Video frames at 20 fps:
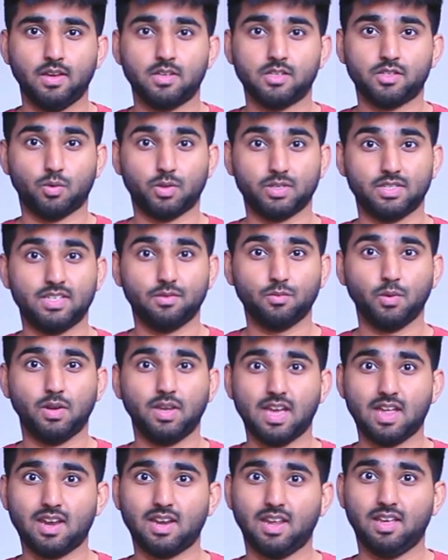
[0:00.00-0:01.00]
So what did we
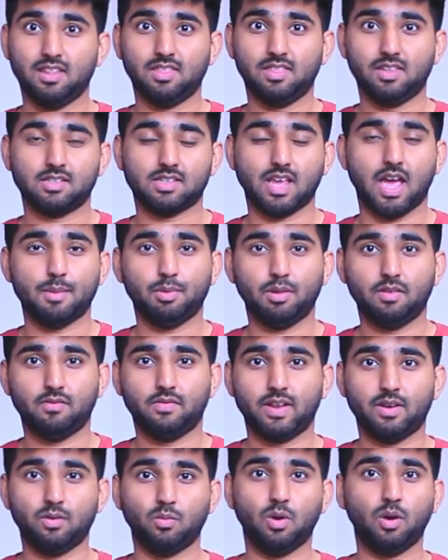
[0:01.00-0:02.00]
get in this Apple
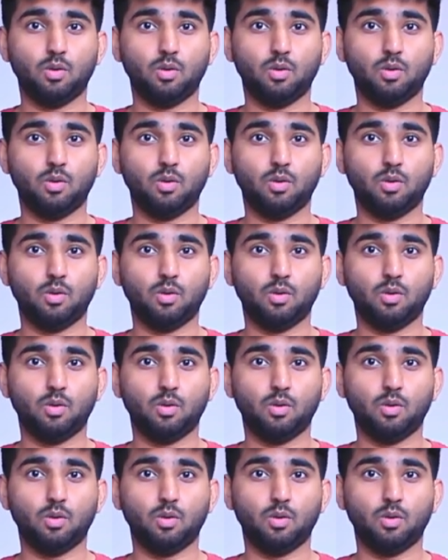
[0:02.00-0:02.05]
event?